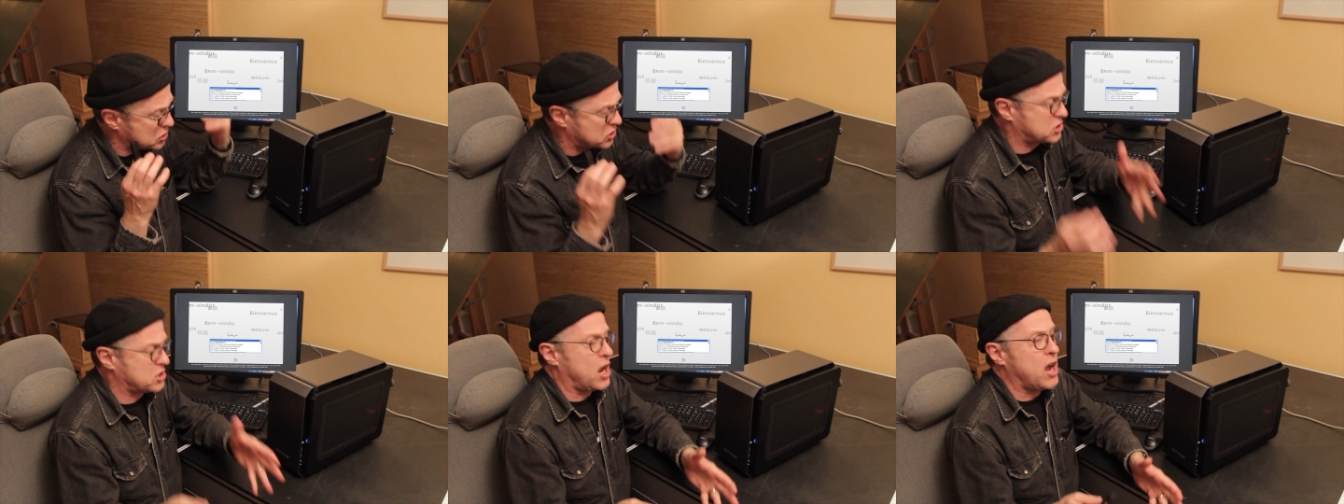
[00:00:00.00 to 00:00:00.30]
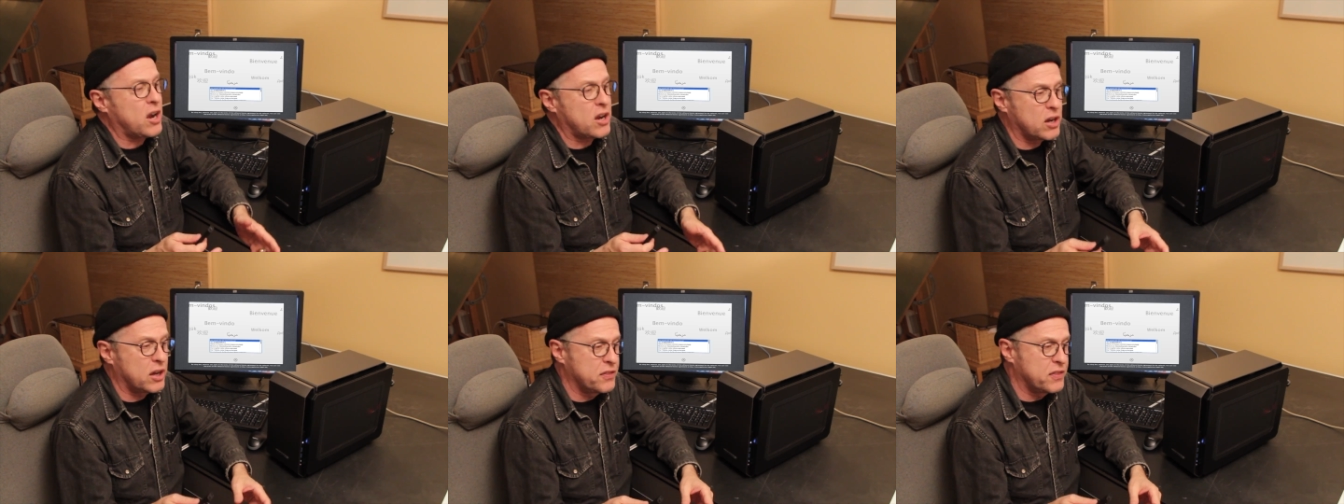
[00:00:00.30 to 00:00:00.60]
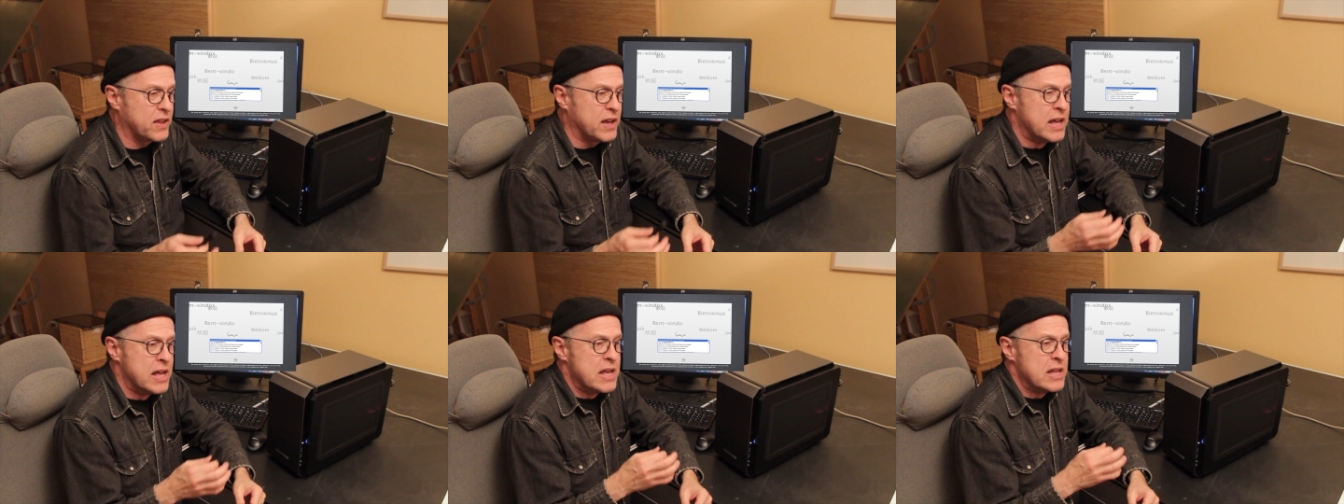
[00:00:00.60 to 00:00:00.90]
stuck
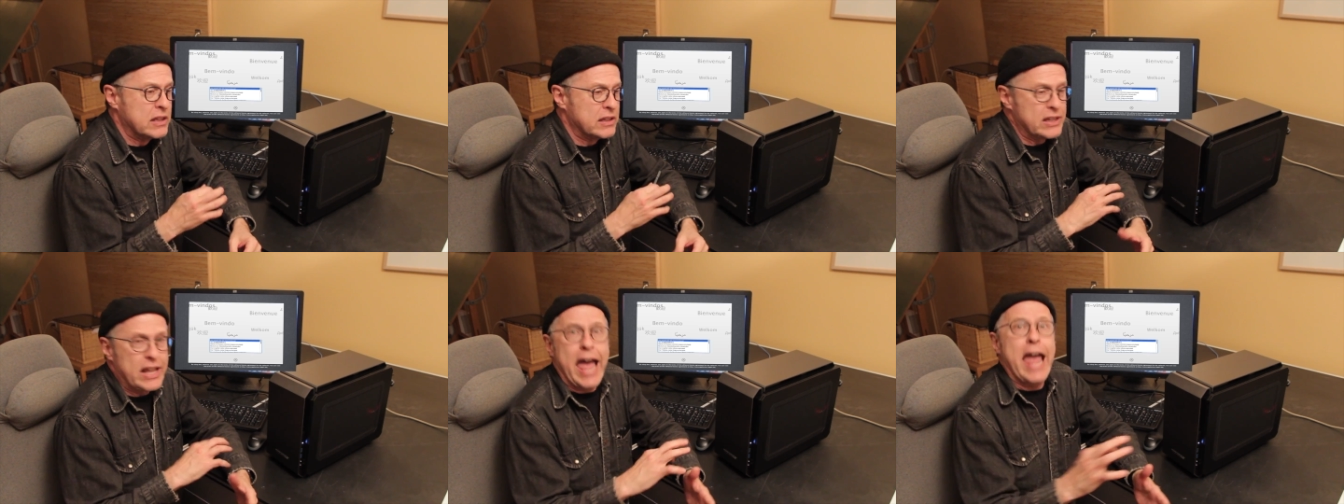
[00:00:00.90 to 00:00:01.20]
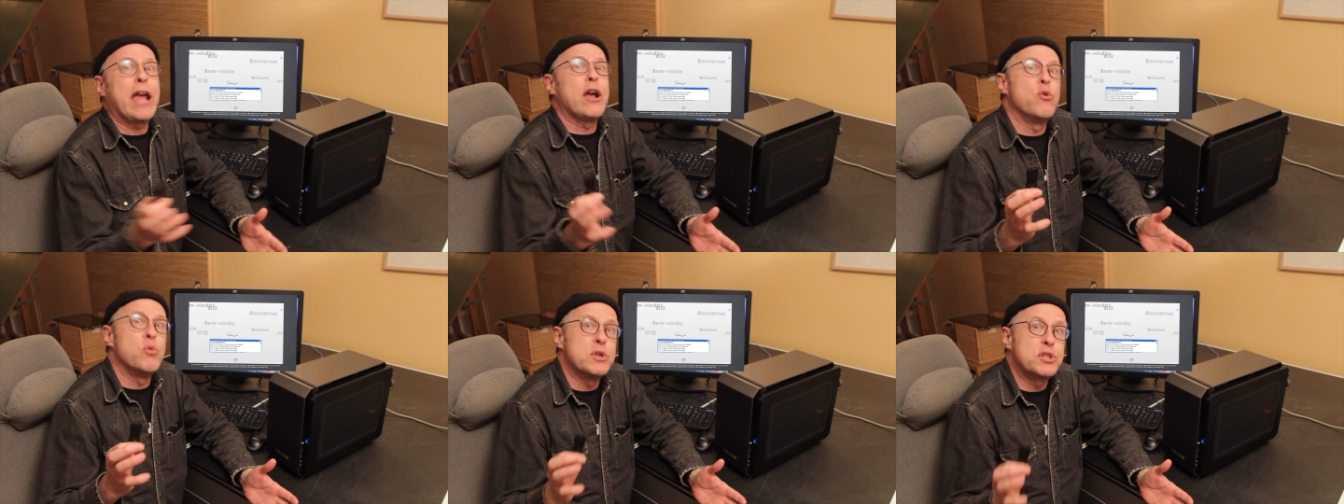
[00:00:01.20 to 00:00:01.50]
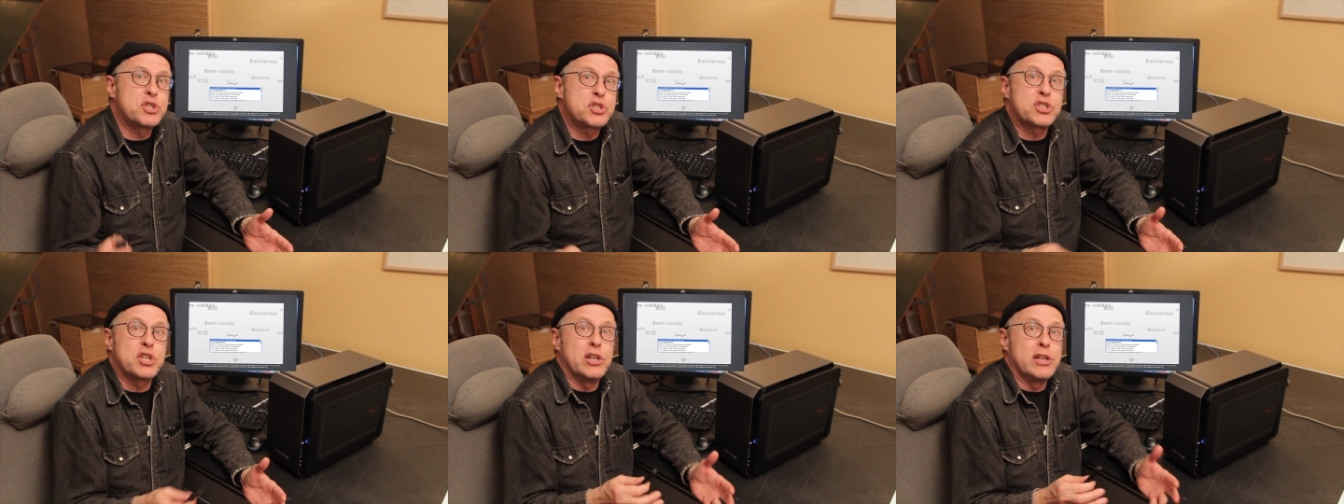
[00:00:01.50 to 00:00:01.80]
on the
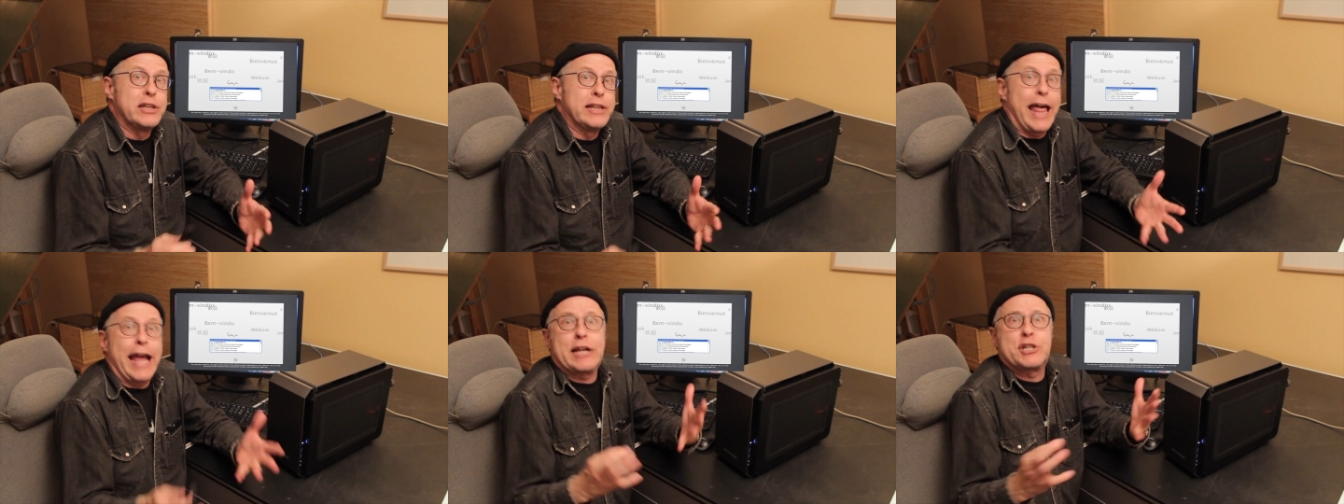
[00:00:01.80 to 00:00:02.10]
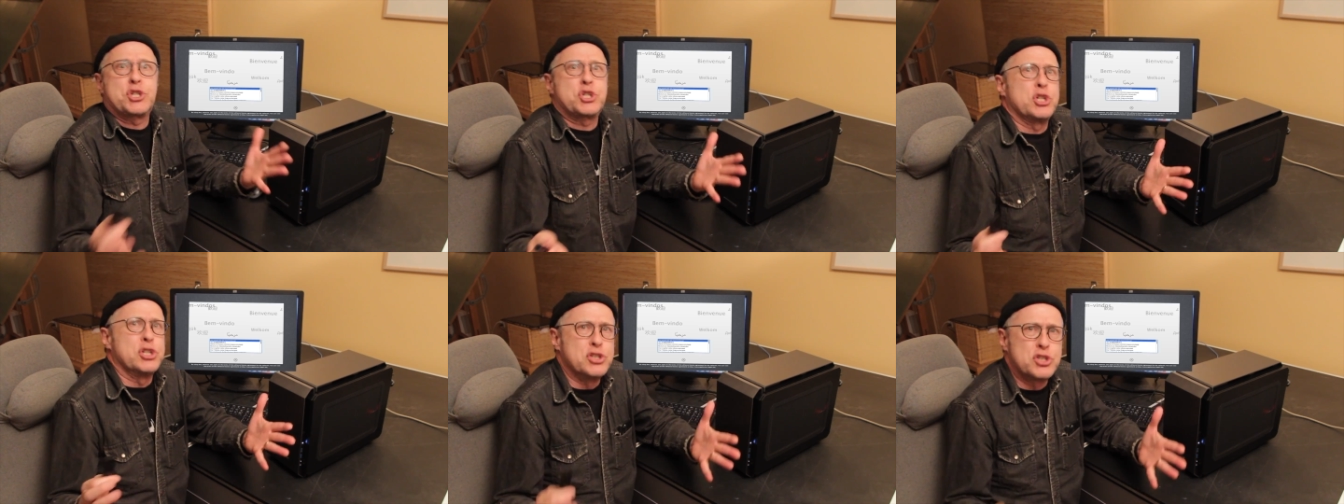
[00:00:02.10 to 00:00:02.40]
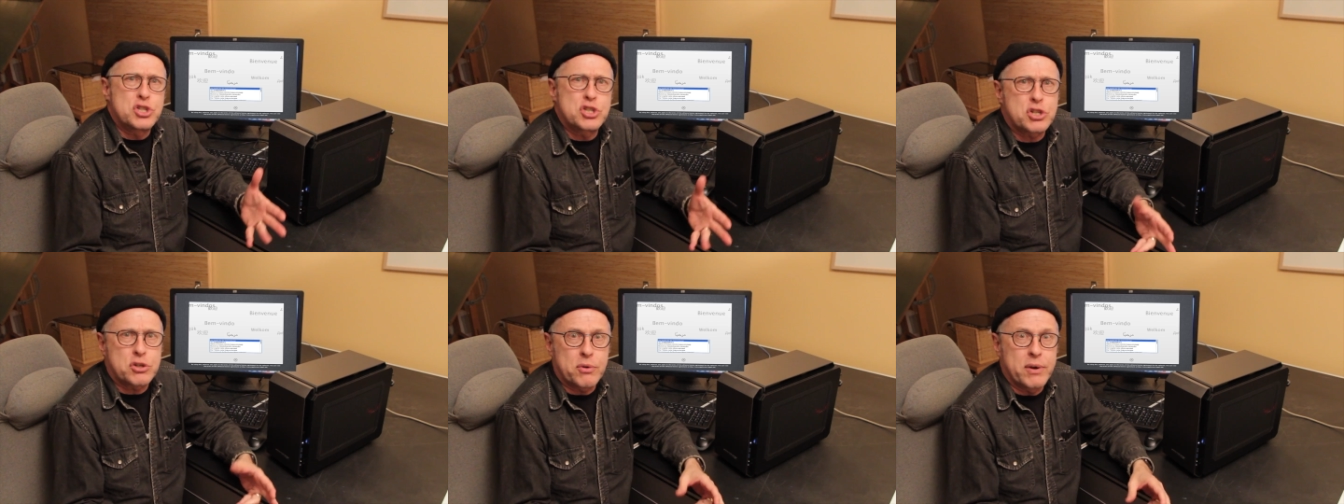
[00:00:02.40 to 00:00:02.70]
language
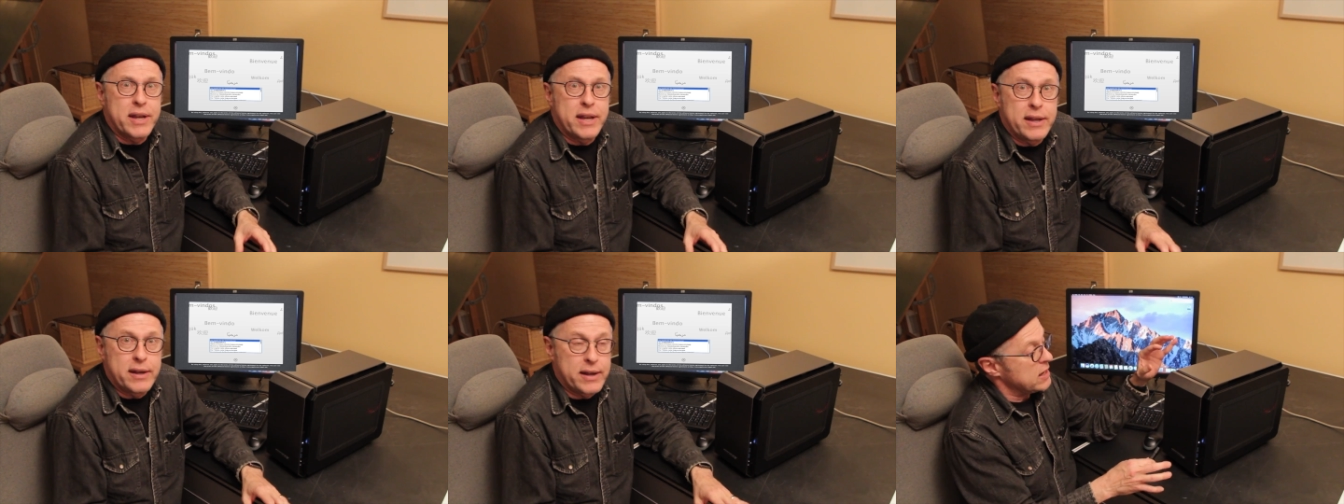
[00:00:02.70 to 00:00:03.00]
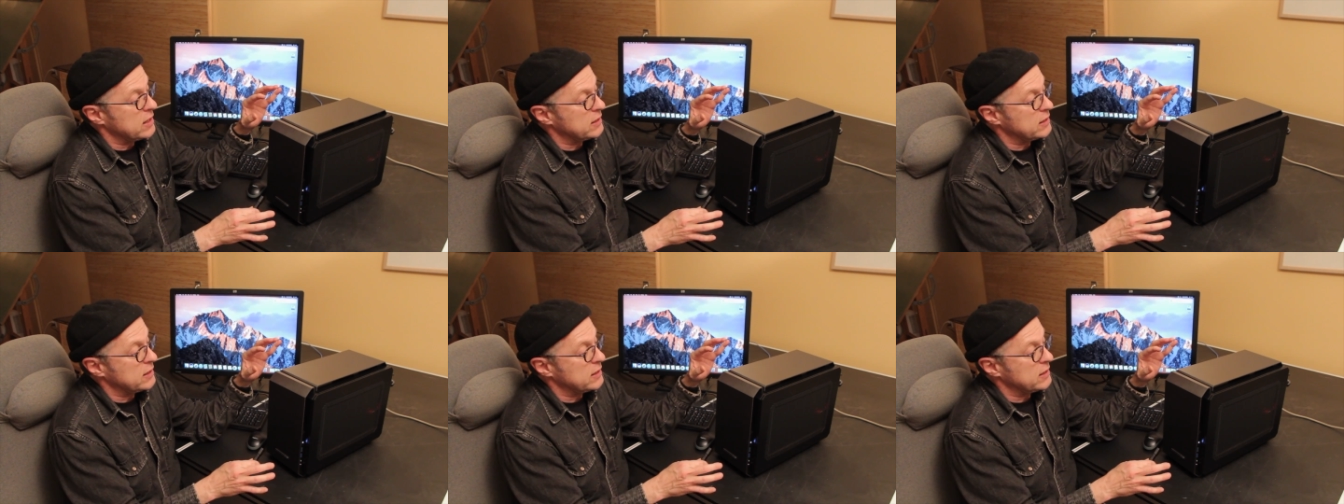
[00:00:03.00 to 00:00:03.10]
selection screen.